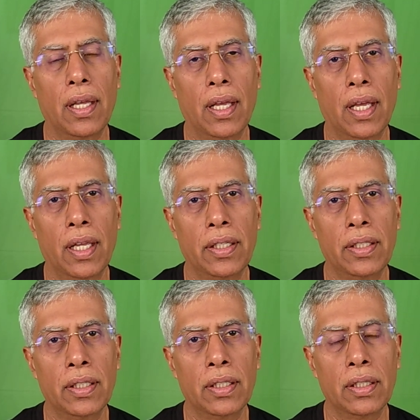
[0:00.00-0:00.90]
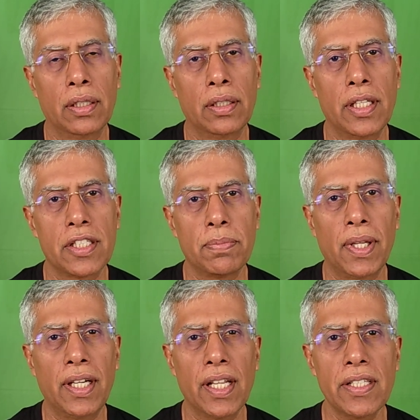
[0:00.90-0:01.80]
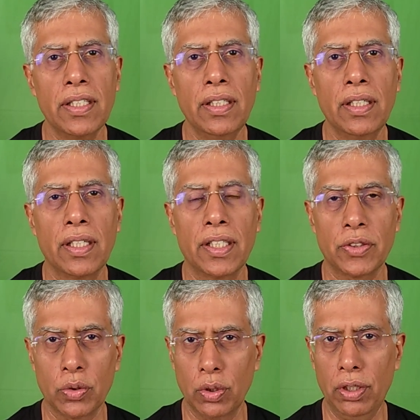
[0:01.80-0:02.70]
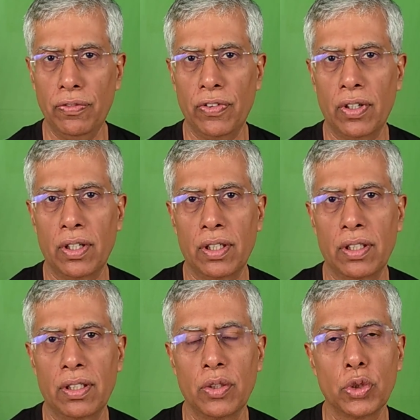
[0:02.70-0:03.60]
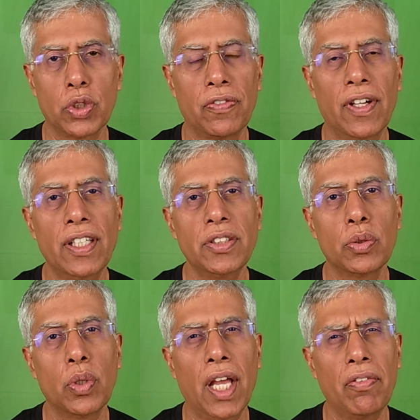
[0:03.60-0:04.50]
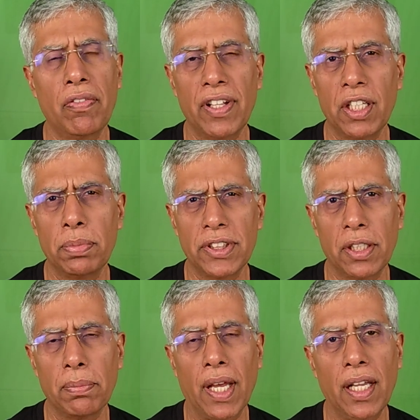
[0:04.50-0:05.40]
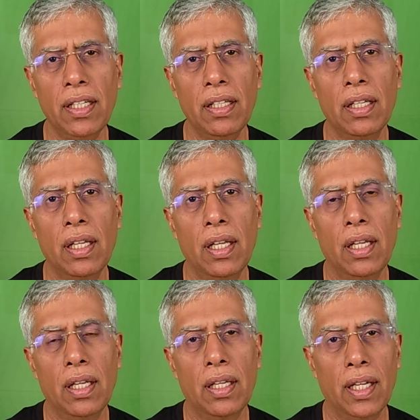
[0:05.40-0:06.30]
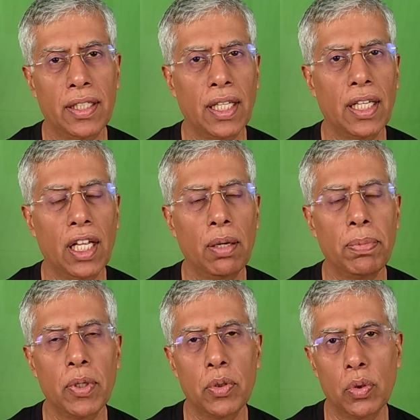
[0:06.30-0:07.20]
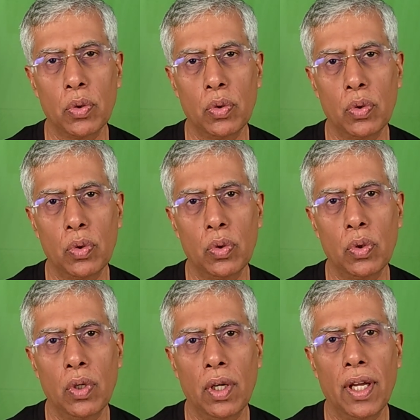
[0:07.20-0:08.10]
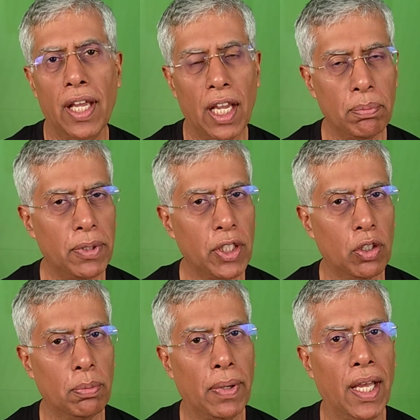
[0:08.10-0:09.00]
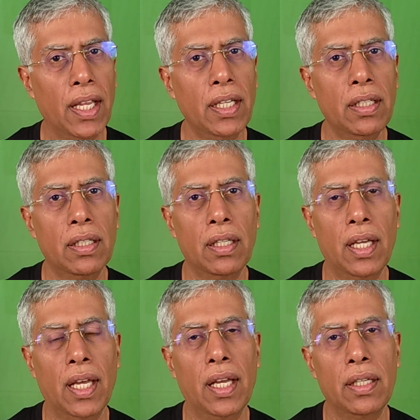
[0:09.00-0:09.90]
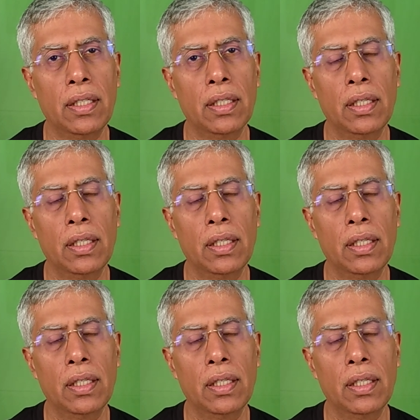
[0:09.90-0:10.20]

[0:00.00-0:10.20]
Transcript: And this meditation is good for those of us who have a very busy mind. It can help you to empty your mind and